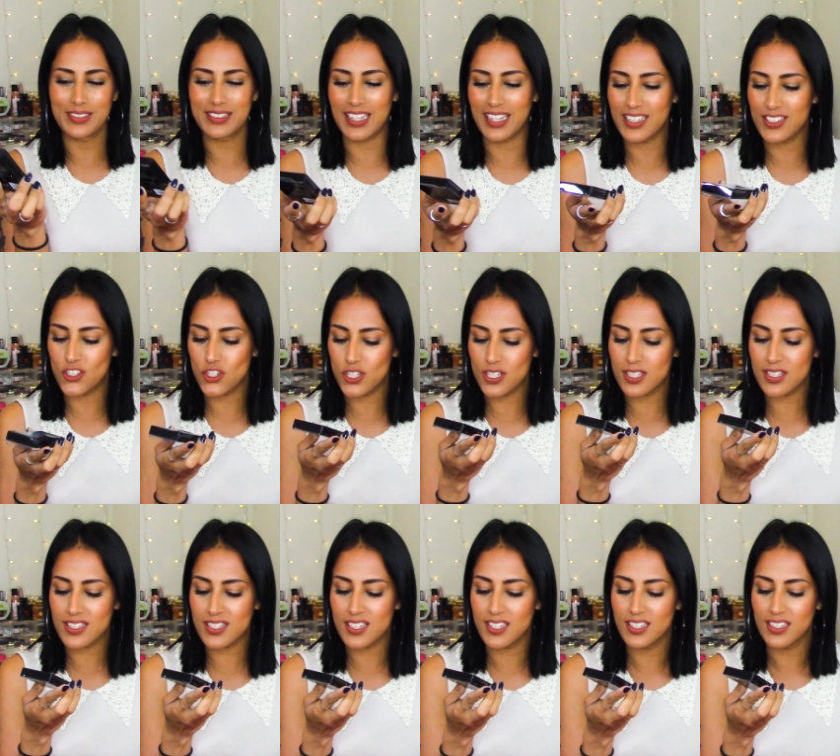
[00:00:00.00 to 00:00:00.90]
They
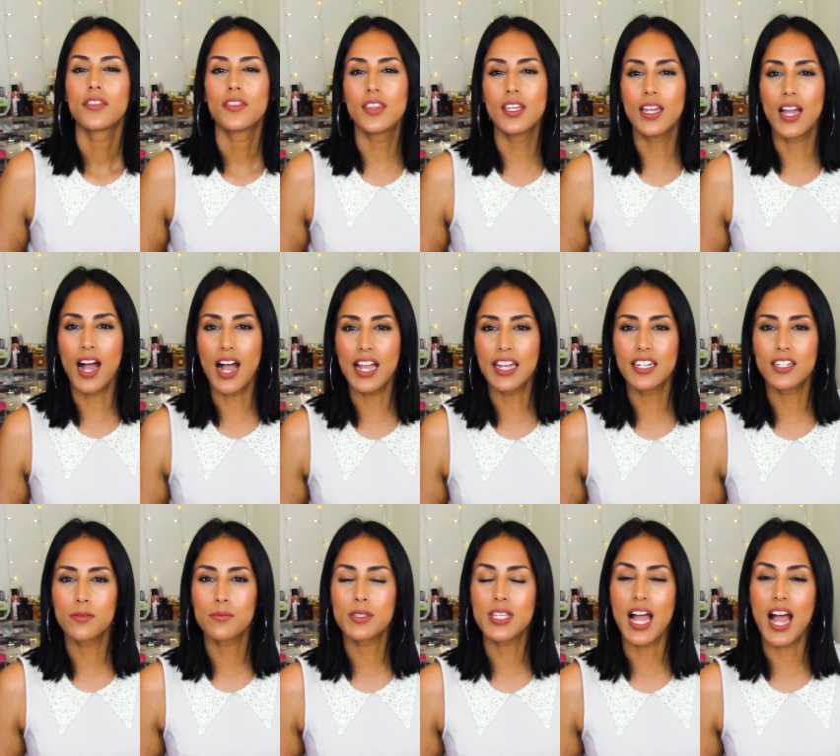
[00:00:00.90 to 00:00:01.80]
just, the
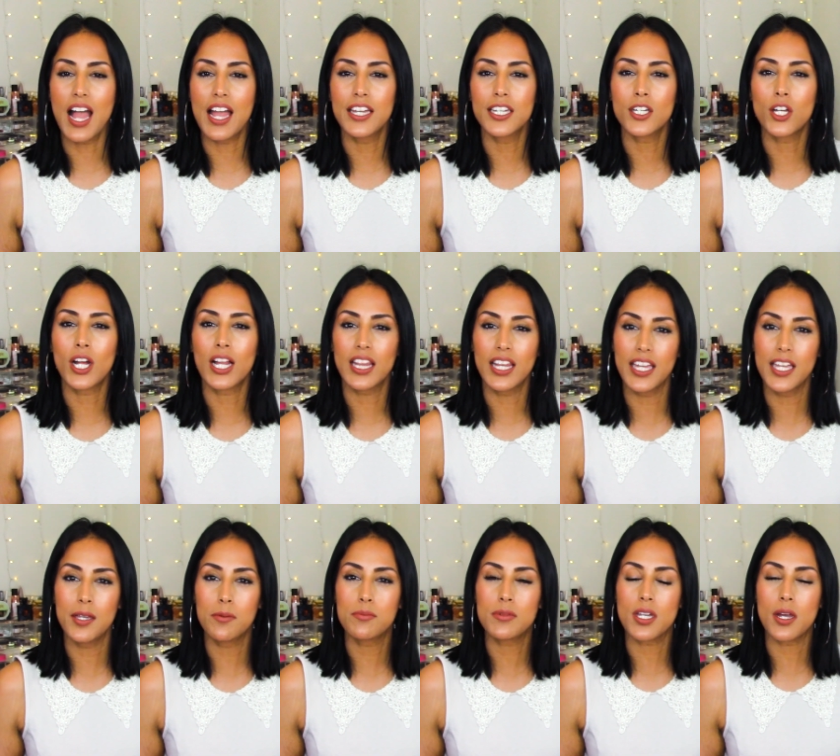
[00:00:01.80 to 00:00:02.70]
items I
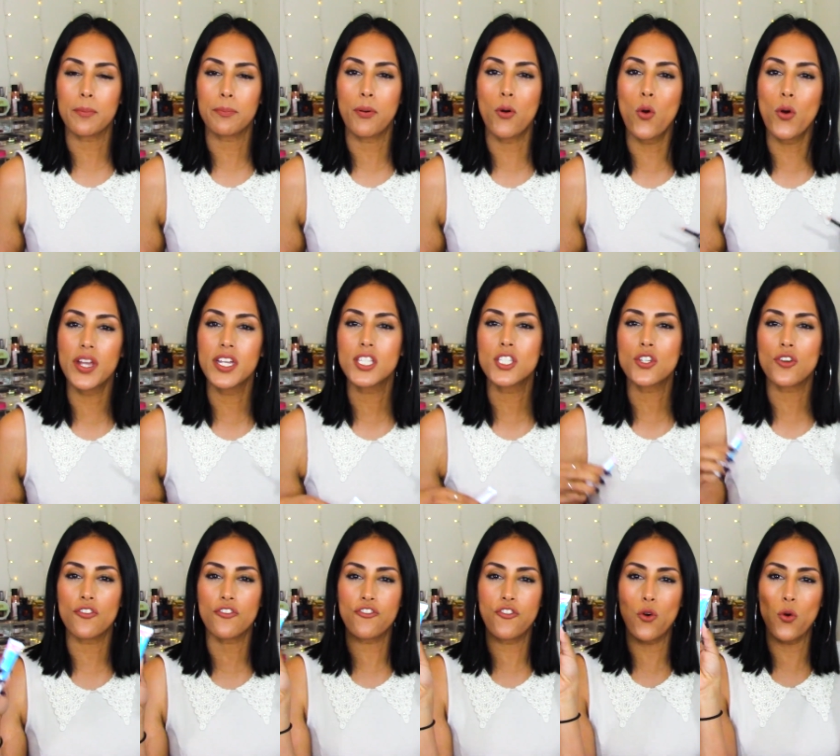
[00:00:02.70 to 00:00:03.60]
claimed point
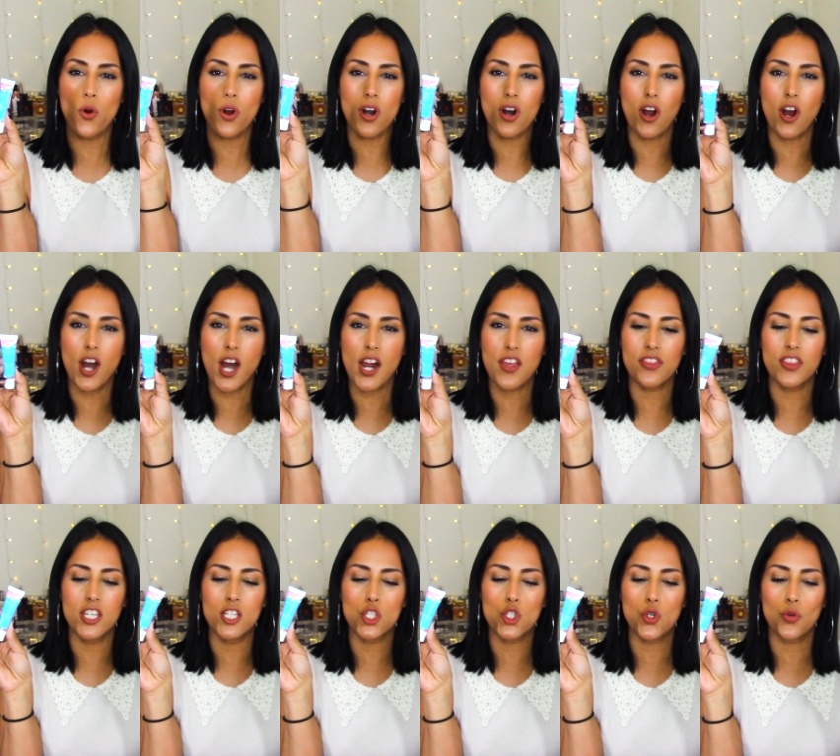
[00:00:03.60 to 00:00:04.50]
for are
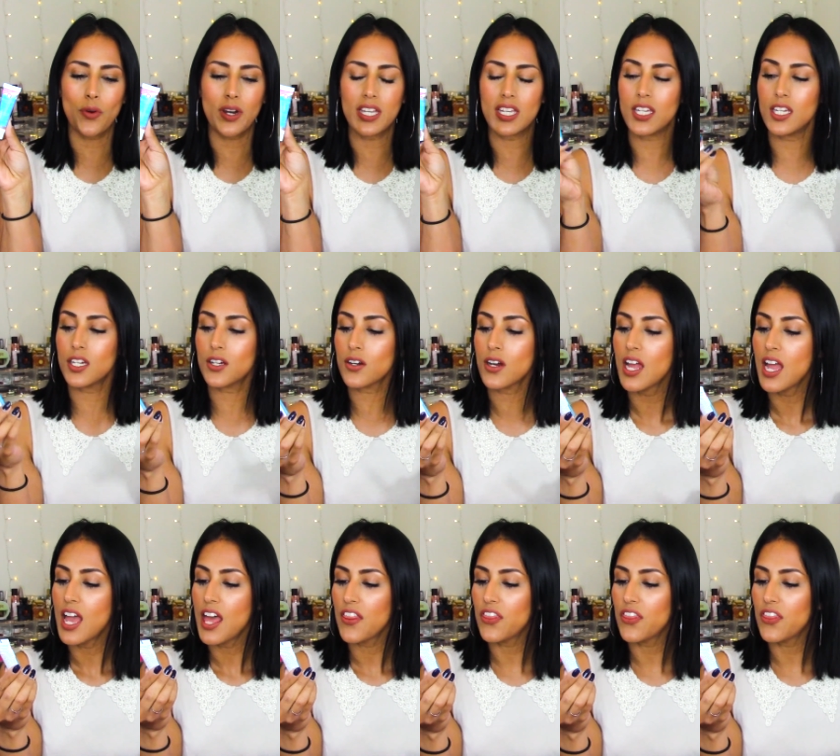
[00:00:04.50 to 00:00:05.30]
these two right here.